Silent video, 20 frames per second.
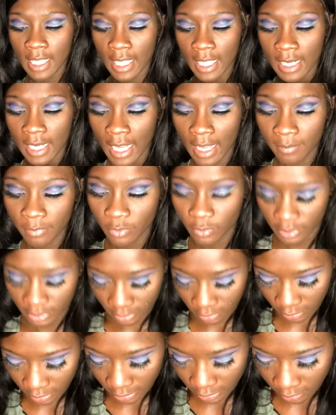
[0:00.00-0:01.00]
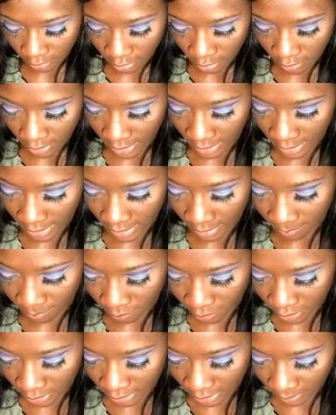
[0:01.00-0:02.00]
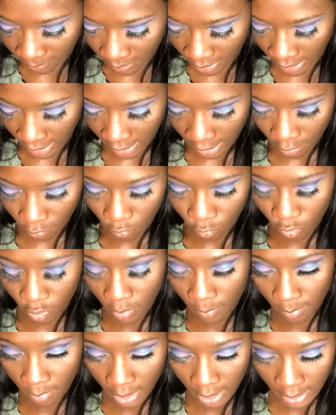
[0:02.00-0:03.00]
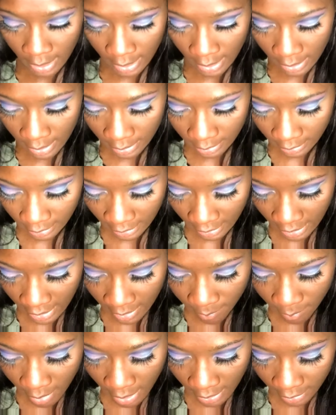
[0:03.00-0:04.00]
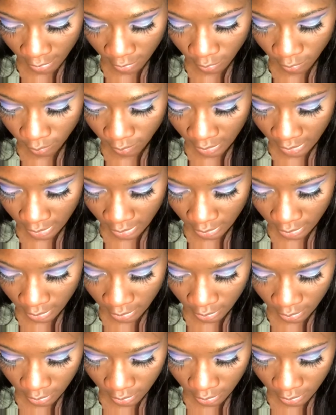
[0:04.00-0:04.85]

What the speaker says: And I'm going to just go ahead and put some of that on in my crease.